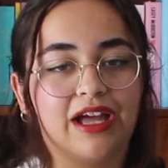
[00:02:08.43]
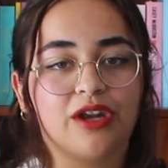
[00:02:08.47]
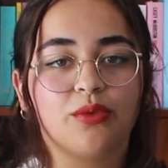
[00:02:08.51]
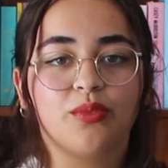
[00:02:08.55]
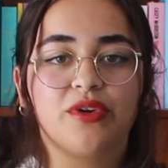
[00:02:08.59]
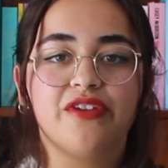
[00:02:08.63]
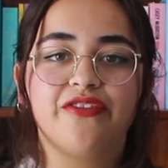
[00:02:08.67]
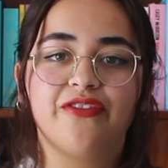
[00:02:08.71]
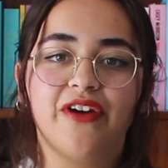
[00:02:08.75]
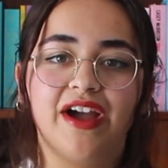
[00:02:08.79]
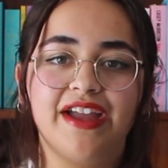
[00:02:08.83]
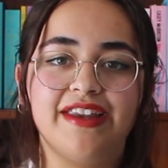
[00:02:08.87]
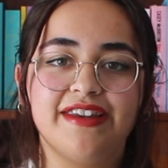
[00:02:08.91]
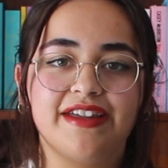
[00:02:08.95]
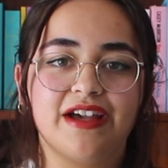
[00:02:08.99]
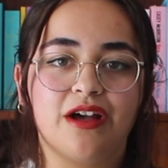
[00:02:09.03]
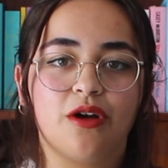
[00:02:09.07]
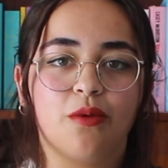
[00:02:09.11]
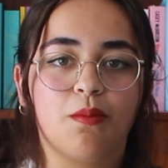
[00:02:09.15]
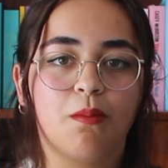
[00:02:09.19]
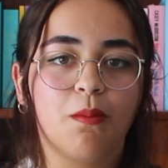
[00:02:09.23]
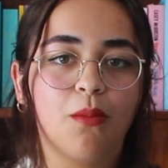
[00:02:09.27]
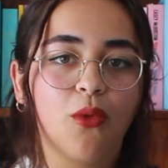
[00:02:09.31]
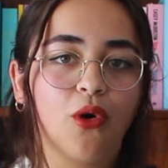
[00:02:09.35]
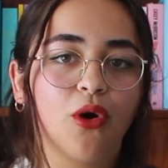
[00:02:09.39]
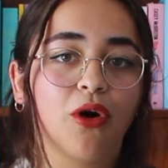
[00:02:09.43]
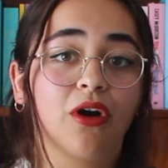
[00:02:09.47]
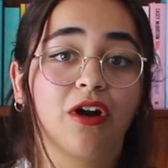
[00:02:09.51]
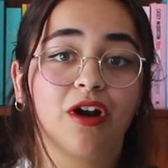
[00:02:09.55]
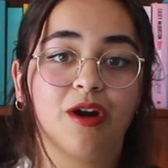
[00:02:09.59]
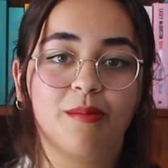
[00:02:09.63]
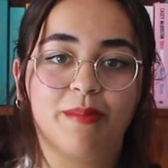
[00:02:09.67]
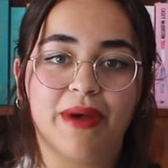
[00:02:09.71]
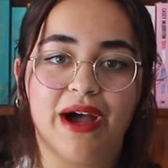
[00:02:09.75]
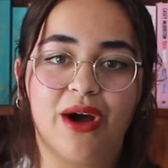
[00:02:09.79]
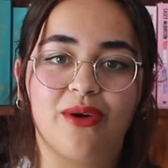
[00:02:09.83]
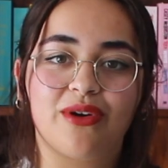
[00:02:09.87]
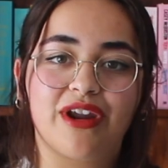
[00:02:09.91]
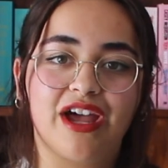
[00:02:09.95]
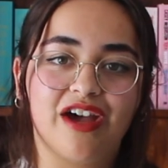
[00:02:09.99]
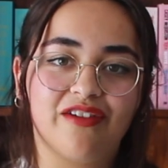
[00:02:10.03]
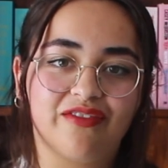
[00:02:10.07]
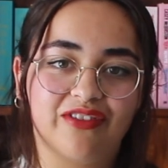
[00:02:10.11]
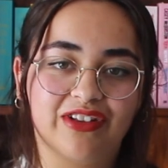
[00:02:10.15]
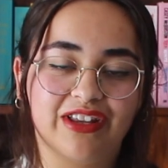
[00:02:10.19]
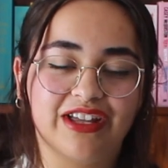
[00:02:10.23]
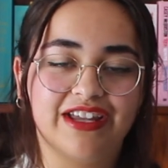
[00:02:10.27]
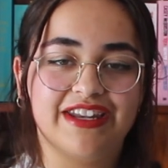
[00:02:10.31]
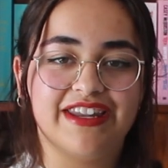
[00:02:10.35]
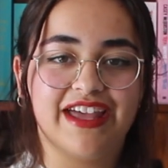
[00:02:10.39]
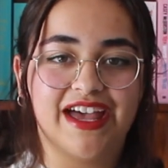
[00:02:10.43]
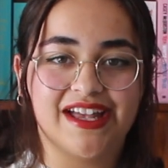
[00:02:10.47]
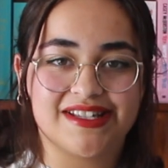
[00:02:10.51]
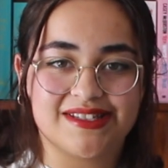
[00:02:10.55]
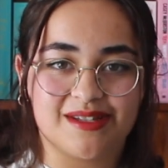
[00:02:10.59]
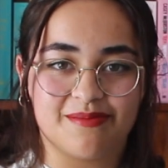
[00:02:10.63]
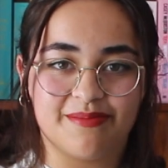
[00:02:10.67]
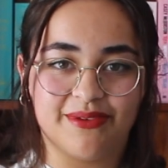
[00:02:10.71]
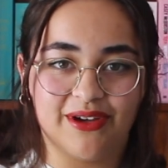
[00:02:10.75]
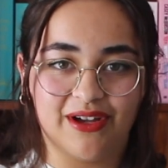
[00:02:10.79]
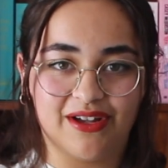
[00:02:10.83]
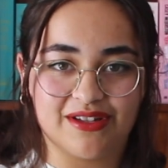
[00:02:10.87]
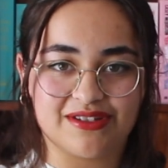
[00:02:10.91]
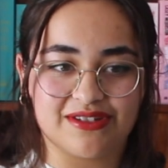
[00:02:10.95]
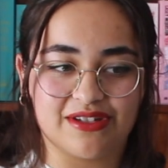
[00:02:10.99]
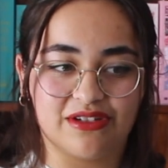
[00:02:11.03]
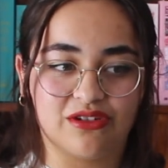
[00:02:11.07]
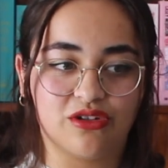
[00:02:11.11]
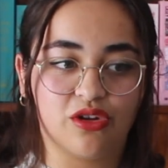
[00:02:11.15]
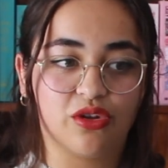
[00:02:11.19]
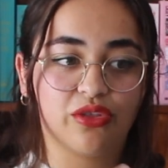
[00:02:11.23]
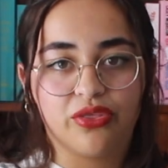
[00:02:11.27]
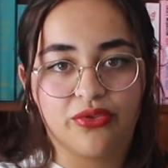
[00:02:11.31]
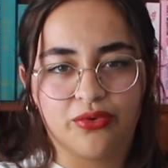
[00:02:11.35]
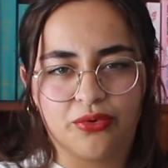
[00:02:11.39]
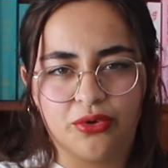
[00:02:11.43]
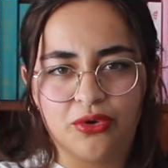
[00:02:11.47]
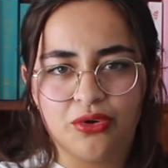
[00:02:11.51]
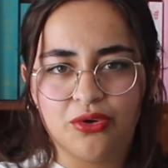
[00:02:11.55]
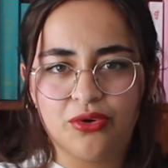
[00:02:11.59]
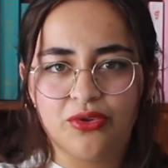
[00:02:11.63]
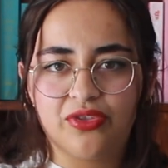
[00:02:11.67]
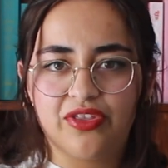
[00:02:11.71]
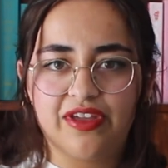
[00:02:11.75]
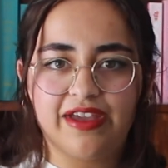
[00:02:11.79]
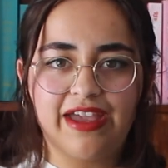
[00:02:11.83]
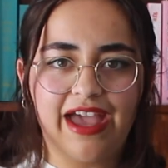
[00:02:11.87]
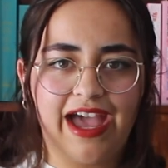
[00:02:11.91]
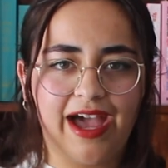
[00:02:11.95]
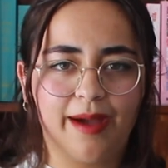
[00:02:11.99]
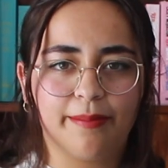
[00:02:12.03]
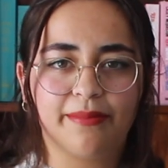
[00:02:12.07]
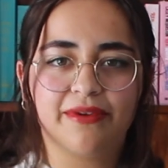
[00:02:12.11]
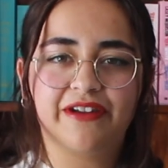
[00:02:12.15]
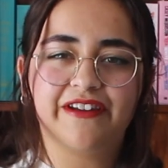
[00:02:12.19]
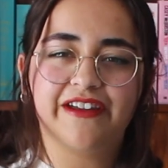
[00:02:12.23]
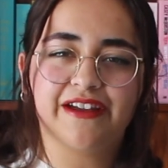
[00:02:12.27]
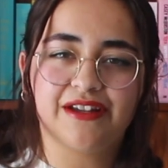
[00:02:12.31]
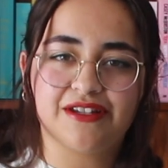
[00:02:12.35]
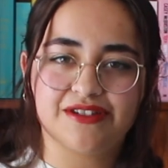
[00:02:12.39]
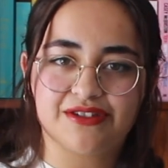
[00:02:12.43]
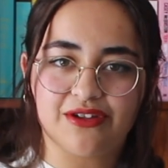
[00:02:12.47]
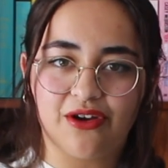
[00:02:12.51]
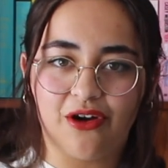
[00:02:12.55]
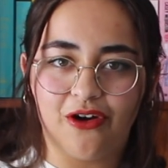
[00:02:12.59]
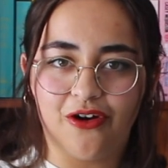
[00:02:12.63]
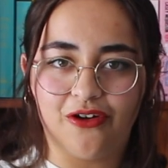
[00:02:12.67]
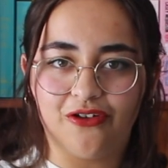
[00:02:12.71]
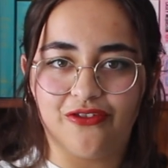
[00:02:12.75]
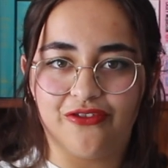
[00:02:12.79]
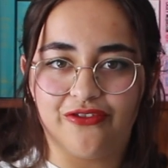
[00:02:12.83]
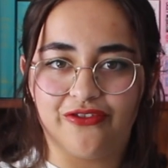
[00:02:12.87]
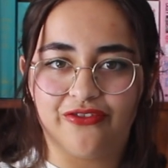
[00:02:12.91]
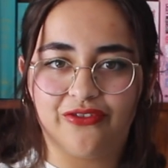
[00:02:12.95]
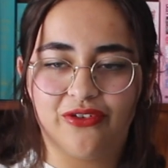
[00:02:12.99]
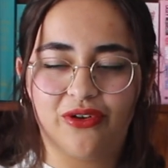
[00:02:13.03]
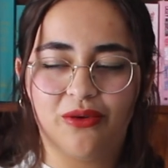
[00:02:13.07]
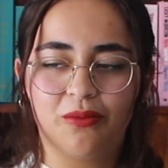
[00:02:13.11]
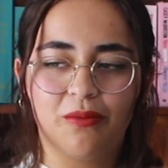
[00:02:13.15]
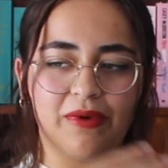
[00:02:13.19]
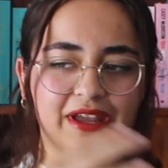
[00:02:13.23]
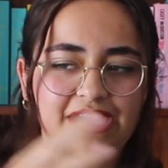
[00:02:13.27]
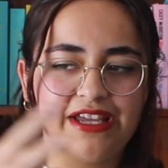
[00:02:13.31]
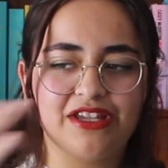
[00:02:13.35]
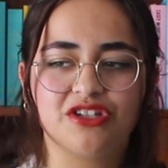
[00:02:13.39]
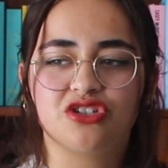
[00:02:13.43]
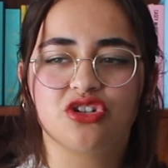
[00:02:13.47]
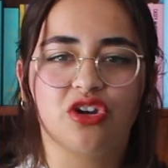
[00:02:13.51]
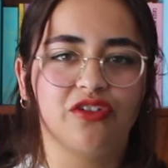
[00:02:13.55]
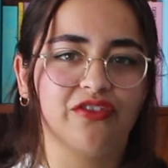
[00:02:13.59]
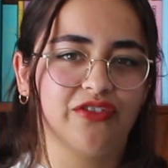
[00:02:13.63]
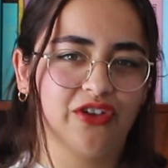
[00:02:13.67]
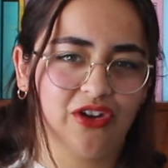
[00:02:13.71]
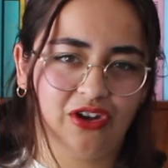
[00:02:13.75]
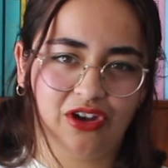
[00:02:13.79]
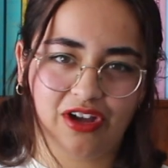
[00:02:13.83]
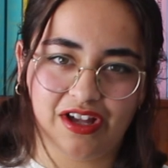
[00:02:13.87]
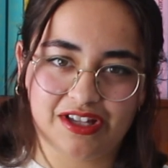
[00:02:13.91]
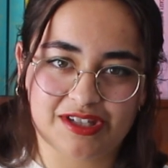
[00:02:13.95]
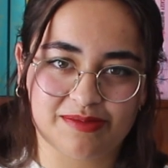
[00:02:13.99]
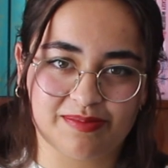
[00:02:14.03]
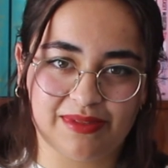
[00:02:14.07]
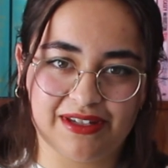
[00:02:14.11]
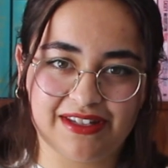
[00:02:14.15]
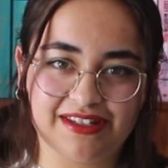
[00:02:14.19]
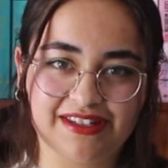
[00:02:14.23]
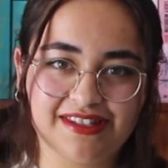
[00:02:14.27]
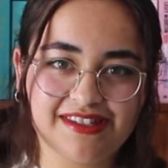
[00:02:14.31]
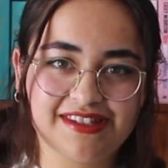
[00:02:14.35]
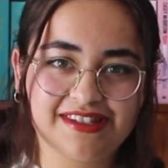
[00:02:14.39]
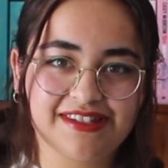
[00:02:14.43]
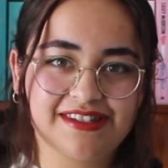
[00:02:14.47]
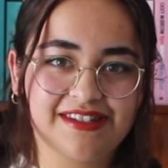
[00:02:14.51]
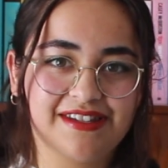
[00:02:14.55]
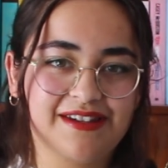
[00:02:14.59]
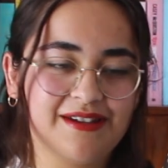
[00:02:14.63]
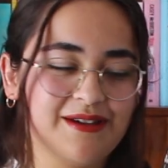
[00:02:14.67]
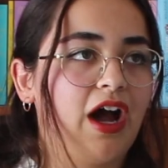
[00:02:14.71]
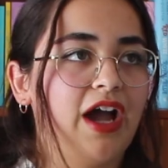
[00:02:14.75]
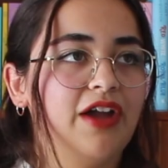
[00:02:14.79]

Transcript: And we find out more about Evelyn as a person through the happenings of each of her husbands.